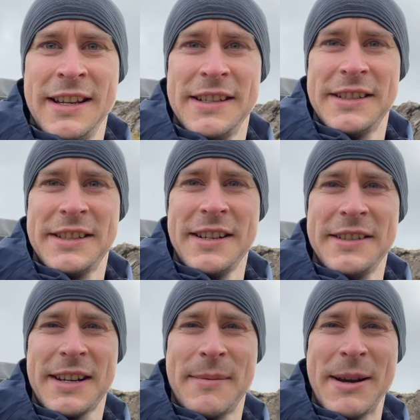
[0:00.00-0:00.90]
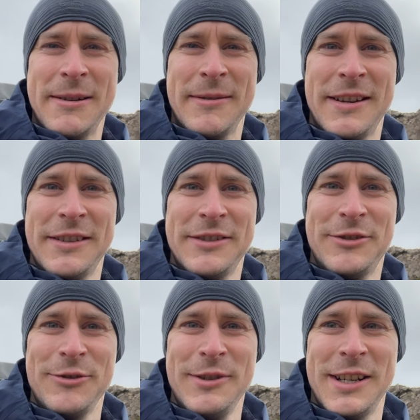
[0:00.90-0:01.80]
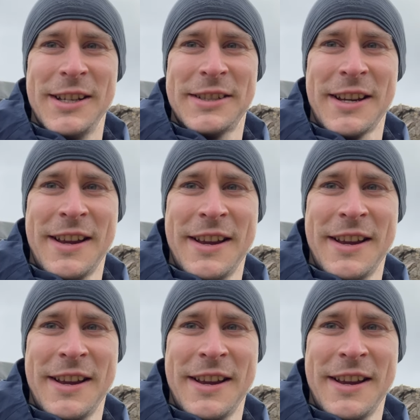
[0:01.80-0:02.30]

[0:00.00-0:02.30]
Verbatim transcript: The sun's come out to join us.